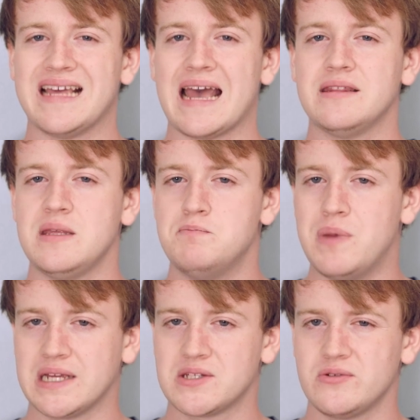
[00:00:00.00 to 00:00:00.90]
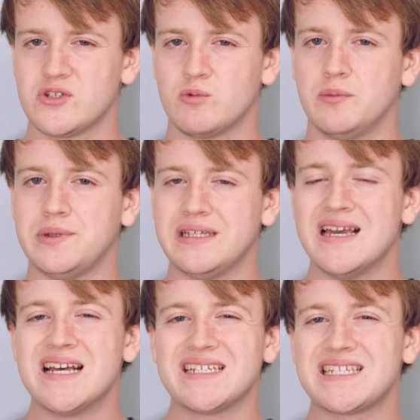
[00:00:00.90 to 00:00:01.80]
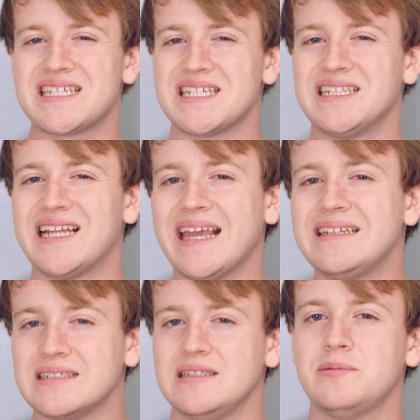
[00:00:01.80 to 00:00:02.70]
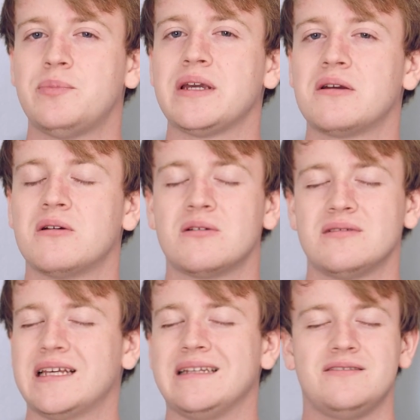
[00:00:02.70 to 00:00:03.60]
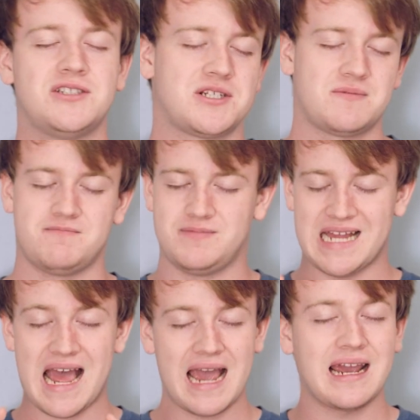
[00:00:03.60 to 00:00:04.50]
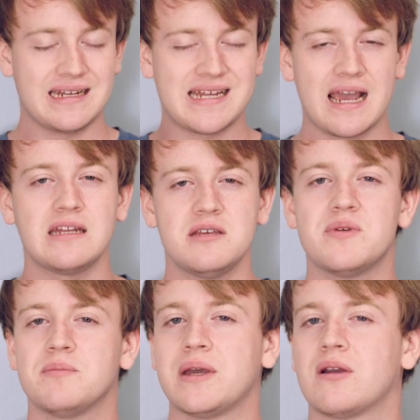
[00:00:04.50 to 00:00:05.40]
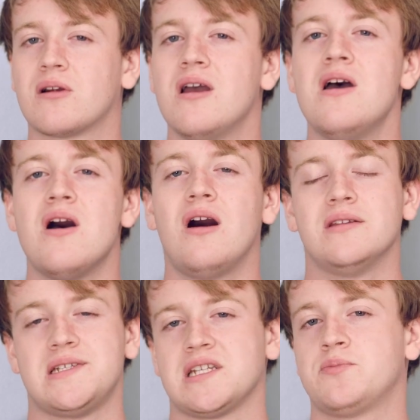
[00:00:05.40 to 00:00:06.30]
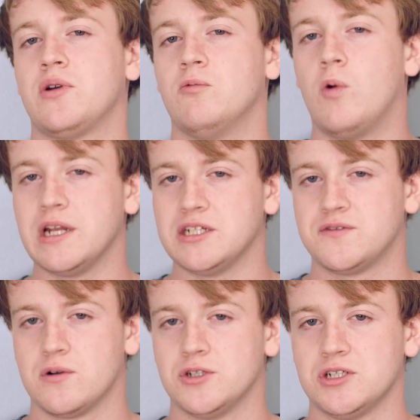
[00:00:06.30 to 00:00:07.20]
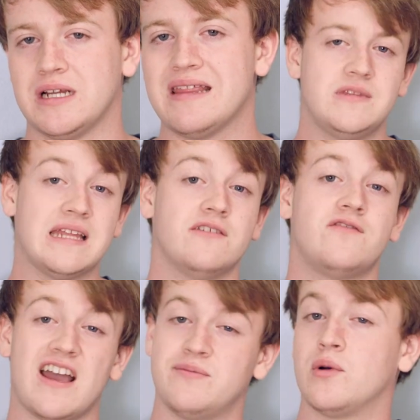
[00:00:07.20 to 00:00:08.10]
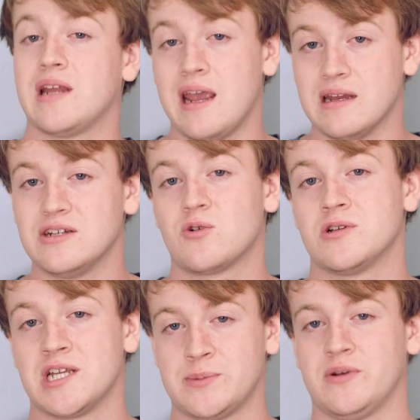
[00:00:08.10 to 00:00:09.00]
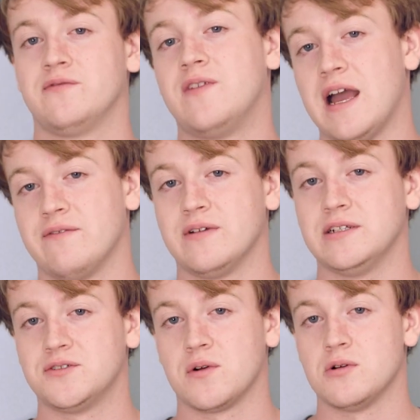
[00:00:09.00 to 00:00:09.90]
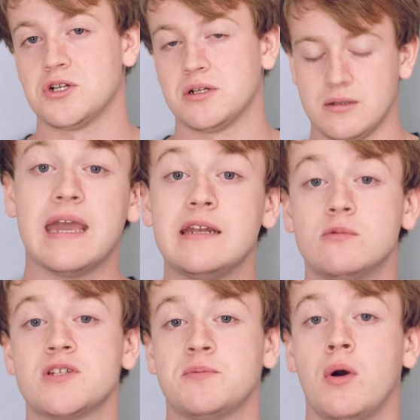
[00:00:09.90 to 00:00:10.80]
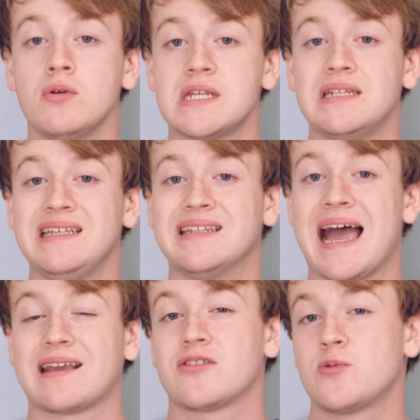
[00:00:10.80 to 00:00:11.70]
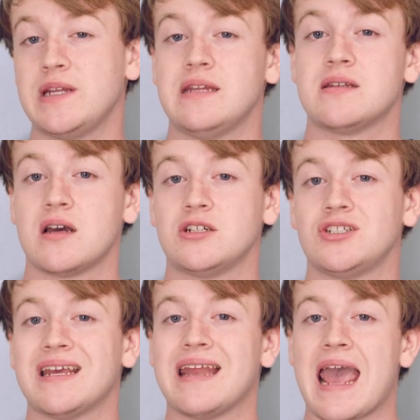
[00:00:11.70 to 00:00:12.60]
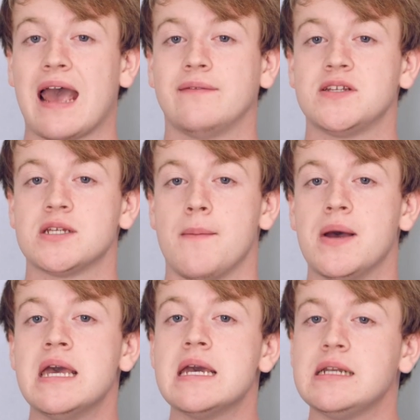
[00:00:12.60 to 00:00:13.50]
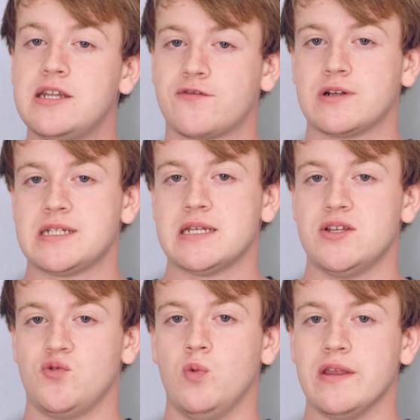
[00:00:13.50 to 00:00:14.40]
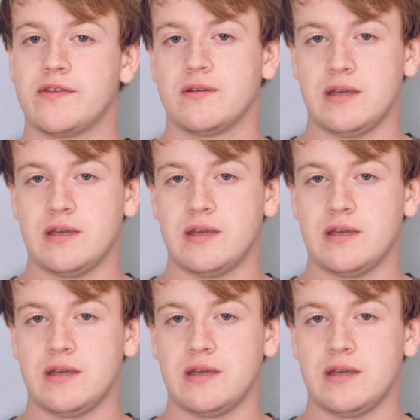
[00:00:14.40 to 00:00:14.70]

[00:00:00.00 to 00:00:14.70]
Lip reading: that the bezels will be slightly bigger, like just a tiny bit bigger on the 6.1-inch version than the 5.8-inch or 6.5-inch version. And it will supposedly lack 3D touch and have some differences with